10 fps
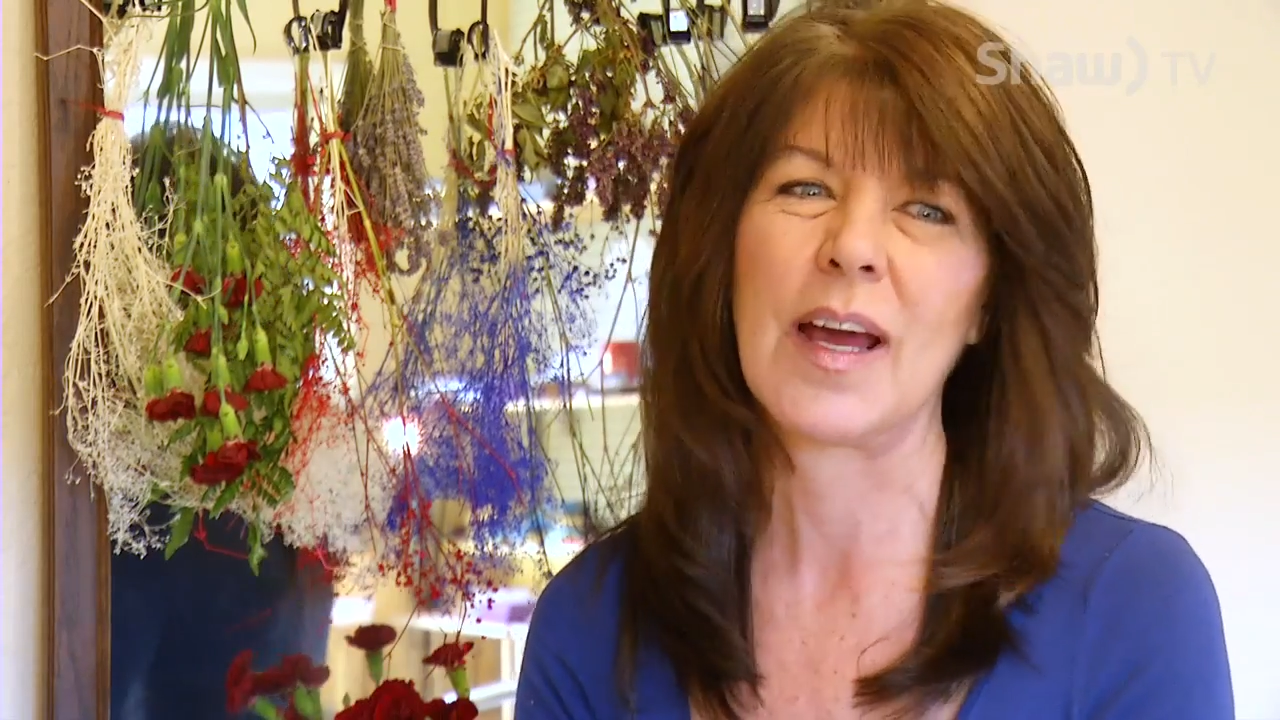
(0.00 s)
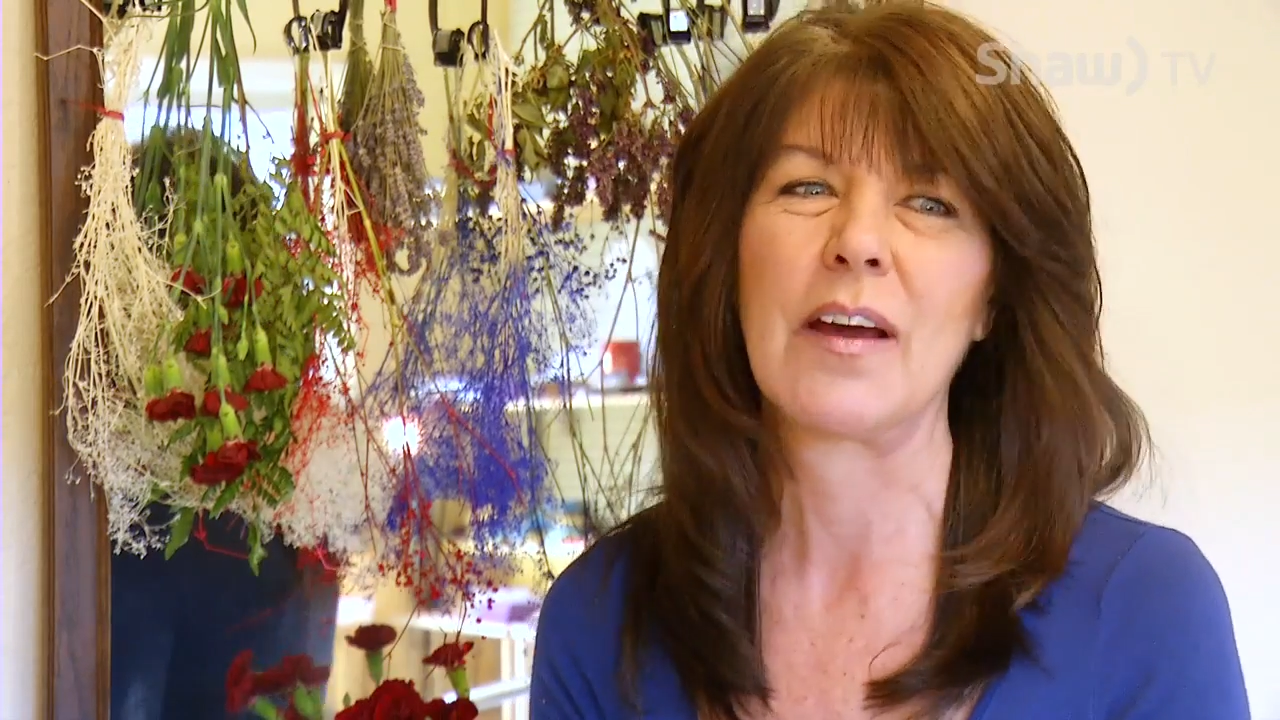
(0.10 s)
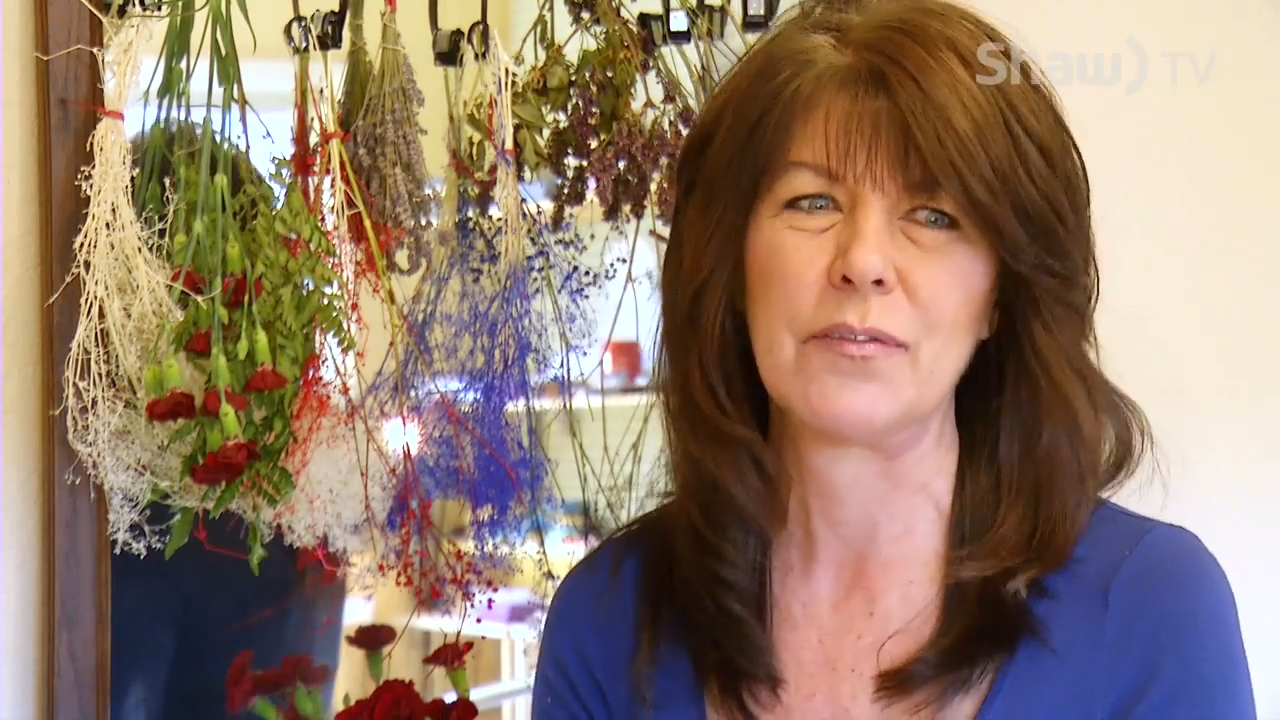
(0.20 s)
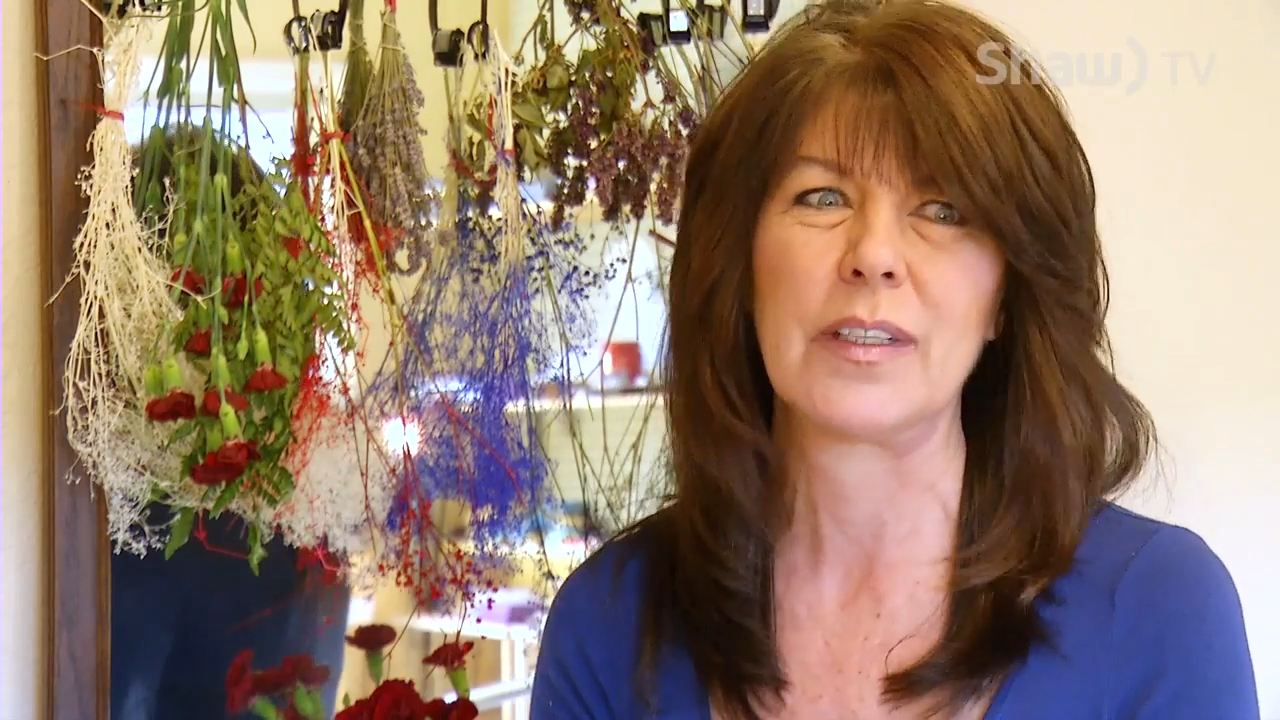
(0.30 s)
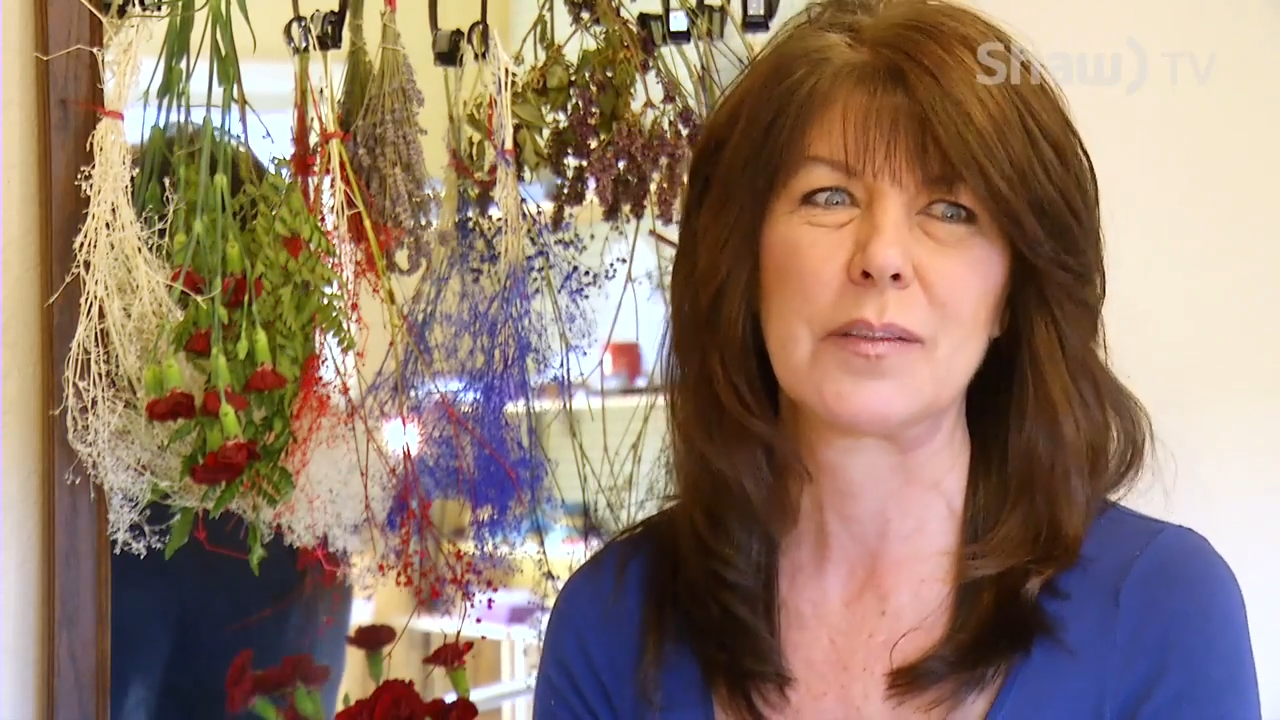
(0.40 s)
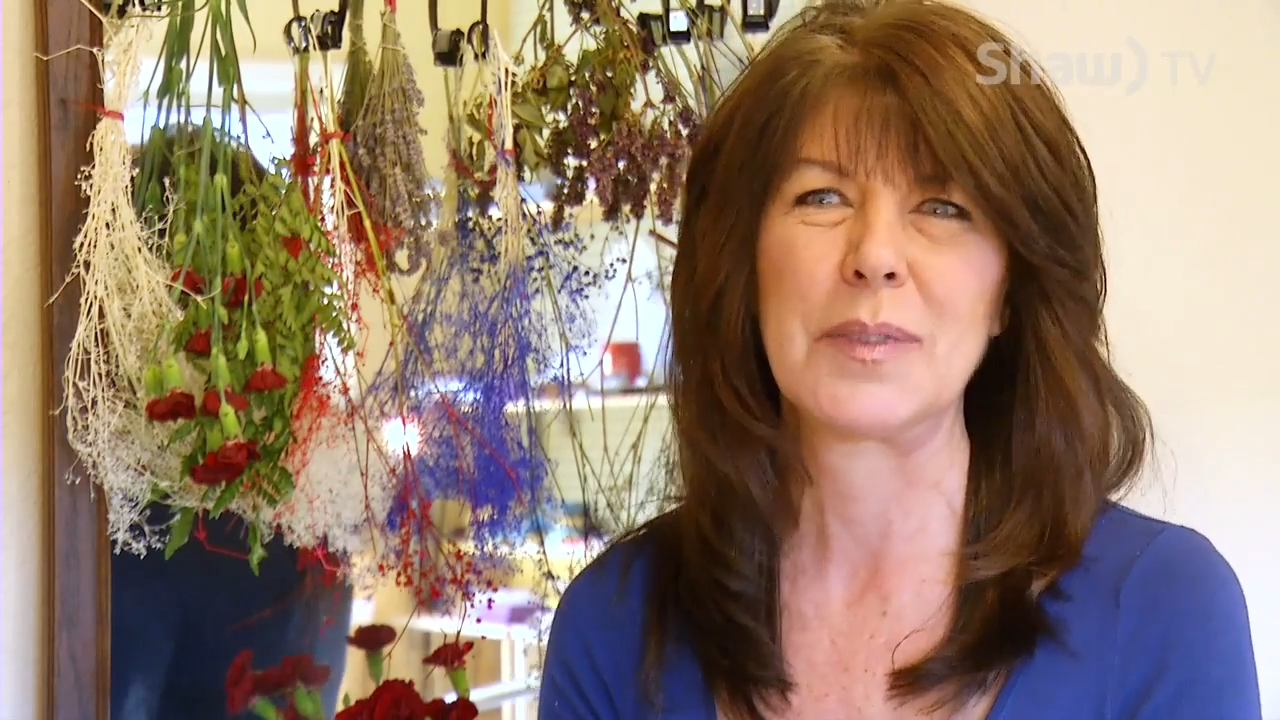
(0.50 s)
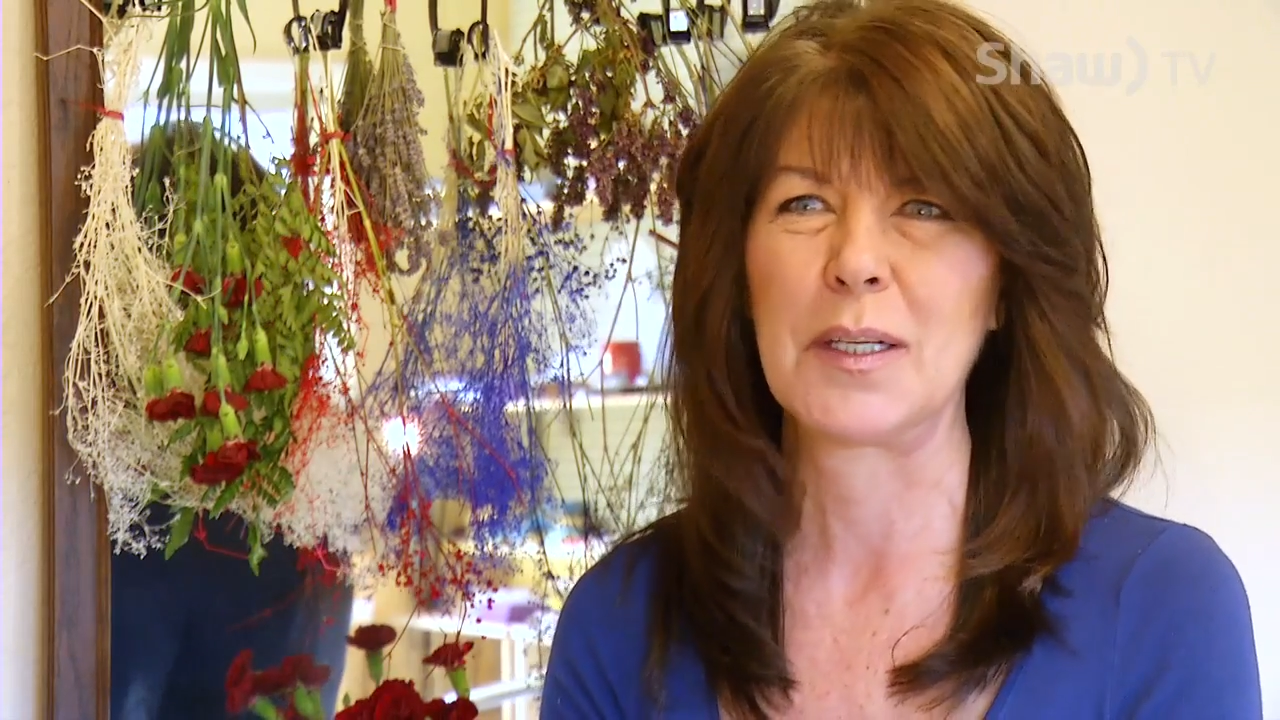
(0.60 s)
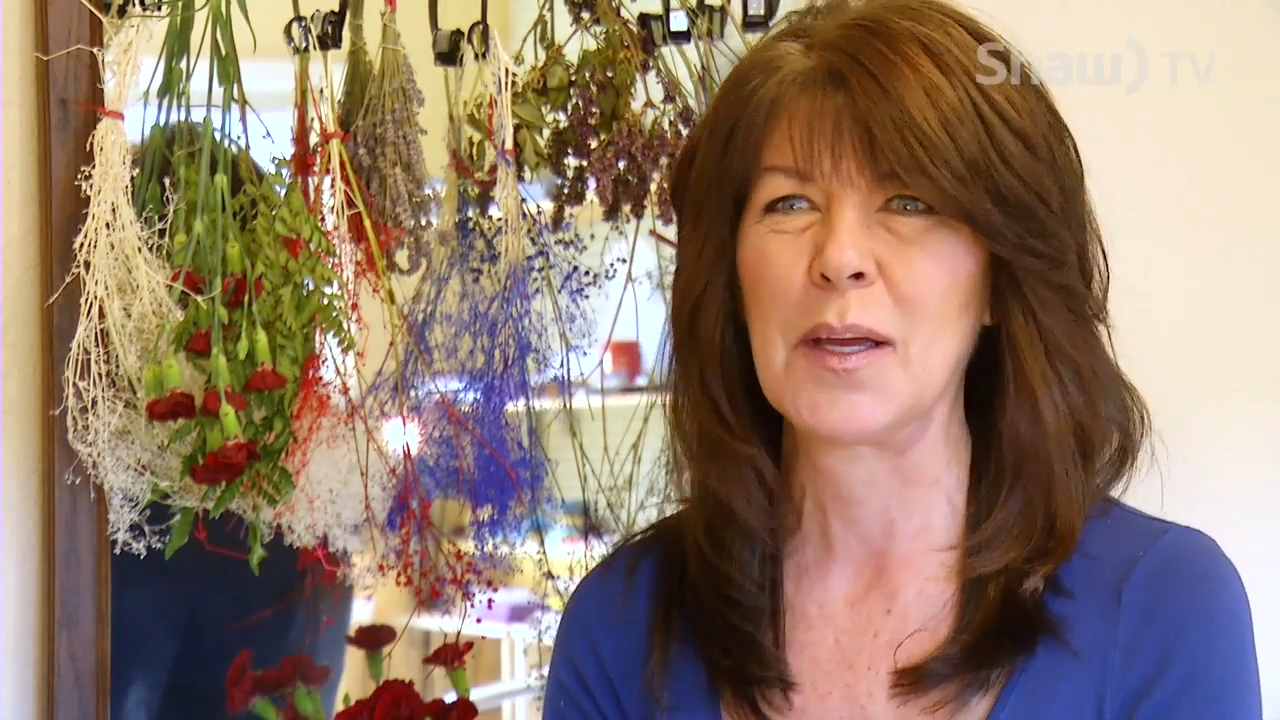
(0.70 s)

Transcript: that felt a bit